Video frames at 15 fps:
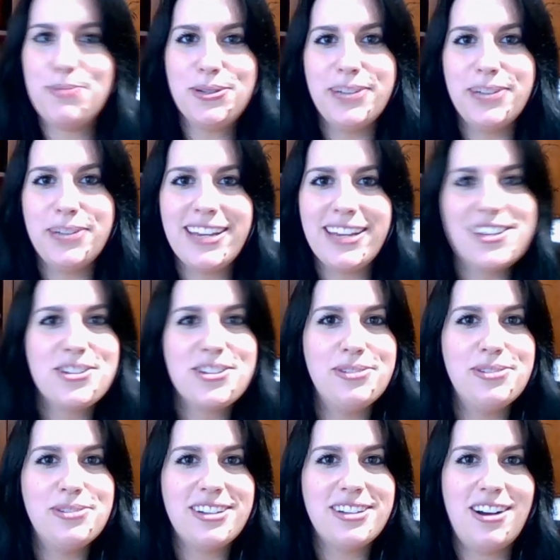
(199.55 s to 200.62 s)
cool English
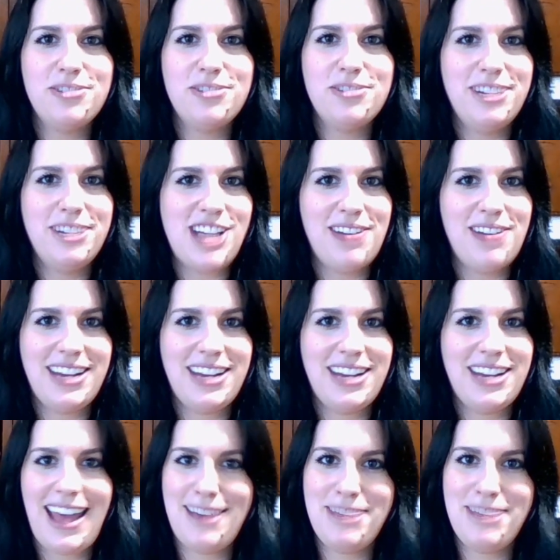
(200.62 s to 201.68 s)
school called Reach Out
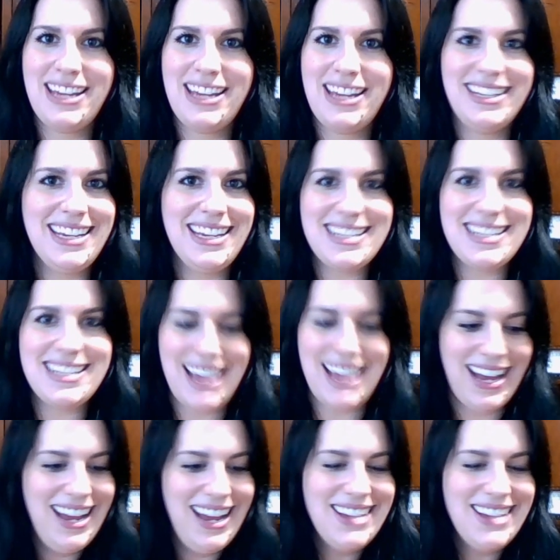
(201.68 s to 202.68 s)
Academy in Giza.